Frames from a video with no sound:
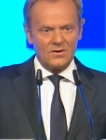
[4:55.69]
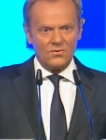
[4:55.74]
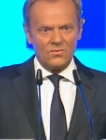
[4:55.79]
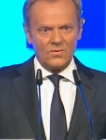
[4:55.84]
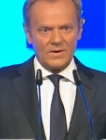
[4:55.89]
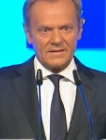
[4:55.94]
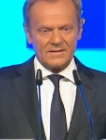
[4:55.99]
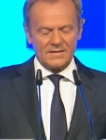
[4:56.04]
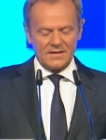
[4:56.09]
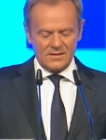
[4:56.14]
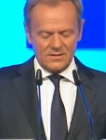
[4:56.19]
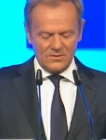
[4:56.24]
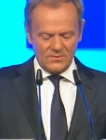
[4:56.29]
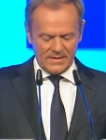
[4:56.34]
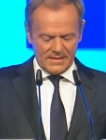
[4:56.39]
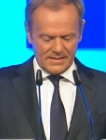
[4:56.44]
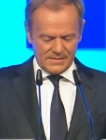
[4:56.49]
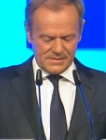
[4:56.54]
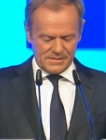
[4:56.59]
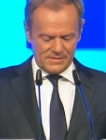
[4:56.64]
when the
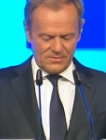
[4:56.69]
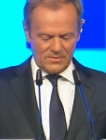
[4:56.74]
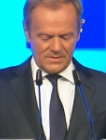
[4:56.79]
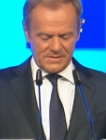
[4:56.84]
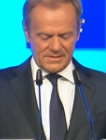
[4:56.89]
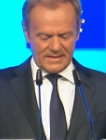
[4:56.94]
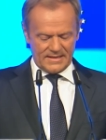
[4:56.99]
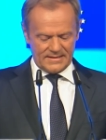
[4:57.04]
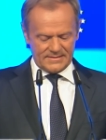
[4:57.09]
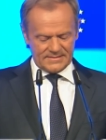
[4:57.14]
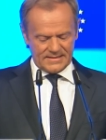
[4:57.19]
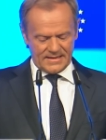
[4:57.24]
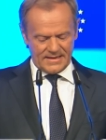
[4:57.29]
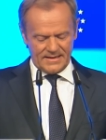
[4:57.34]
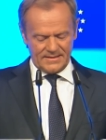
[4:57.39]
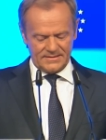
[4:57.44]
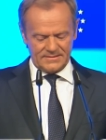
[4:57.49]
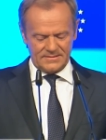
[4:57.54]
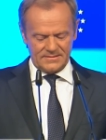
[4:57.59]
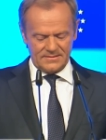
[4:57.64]
US was
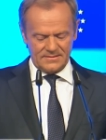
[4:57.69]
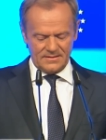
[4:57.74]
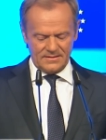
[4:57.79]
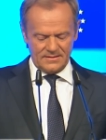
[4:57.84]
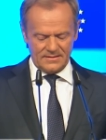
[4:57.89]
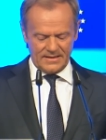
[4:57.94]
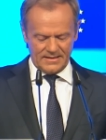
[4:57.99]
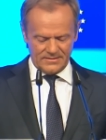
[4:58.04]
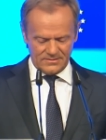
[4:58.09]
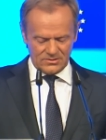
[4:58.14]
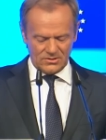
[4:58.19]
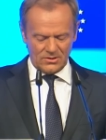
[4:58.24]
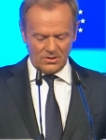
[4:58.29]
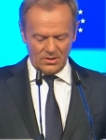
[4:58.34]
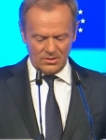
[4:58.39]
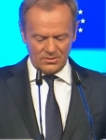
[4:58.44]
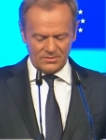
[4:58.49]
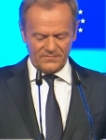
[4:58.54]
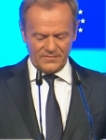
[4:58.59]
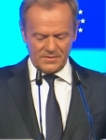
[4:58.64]
attacked and
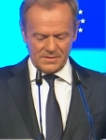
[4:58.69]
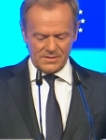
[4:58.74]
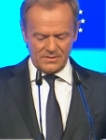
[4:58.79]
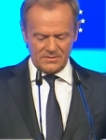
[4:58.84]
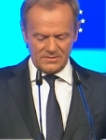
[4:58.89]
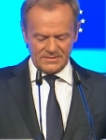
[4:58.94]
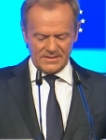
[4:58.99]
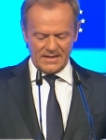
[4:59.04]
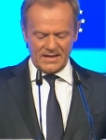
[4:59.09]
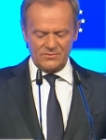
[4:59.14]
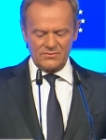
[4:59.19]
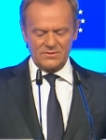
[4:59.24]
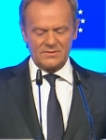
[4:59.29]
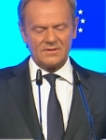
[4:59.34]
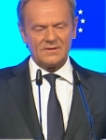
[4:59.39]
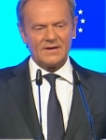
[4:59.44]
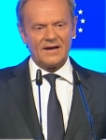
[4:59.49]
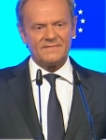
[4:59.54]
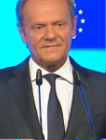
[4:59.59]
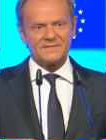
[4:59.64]
called for
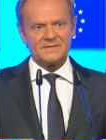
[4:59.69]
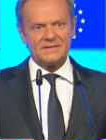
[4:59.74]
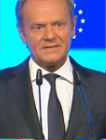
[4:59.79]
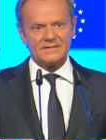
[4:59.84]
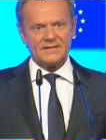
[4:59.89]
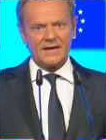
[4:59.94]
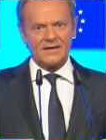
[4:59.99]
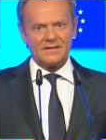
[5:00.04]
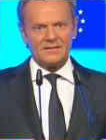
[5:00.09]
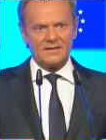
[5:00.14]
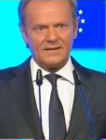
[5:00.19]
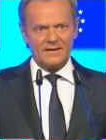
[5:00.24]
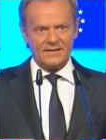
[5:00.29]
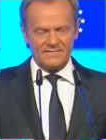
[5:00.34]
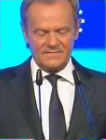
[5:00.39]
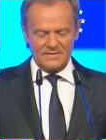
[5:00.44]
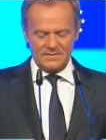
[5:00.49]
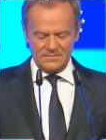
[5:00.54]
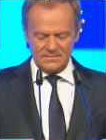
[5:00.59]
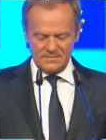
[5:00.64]
solidarity after
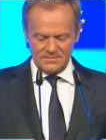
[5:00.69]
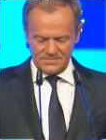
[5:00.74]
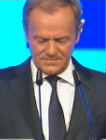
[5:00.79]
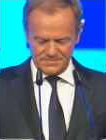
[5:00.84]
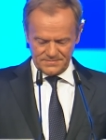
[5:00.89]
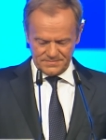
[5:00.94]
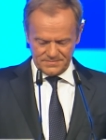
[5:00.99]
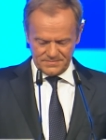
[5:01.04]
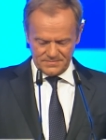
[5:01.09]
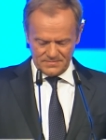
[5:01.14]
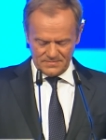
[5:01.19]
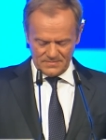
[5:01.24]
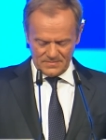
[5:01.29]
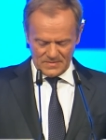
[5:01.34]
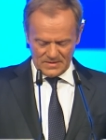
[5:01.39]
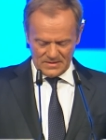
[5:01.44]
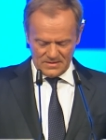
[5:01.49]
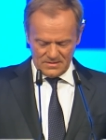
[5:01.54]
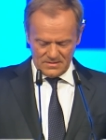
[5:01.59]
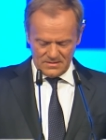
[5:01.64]
9/11.
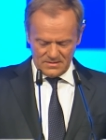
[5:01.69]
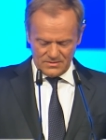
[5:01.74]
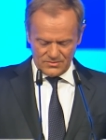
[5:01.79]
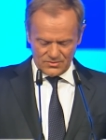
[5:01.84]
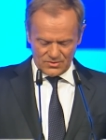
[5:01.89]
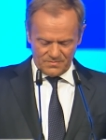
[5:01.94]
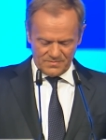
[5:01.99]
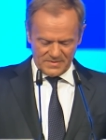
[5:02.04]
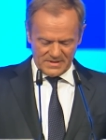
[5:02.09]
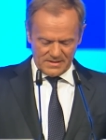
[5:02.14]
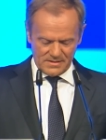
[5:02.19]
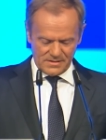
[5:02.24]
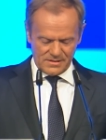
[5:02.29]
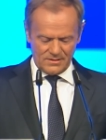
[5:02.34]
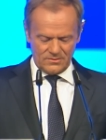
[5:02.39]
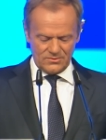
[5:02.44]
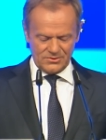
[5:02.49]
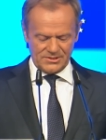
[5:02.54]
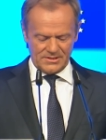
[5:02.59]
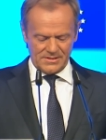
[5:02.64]
European
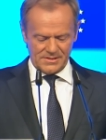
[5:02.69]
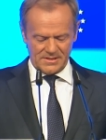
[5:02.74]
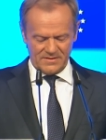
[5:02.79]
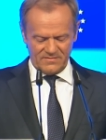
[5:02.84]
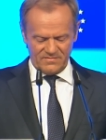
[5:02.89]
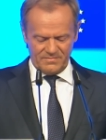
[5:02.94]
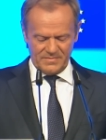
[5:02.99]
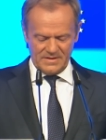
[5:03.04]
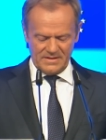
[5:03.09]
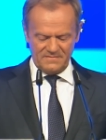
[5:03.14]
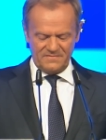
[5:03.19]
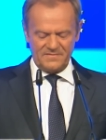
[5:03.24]
soldiers have been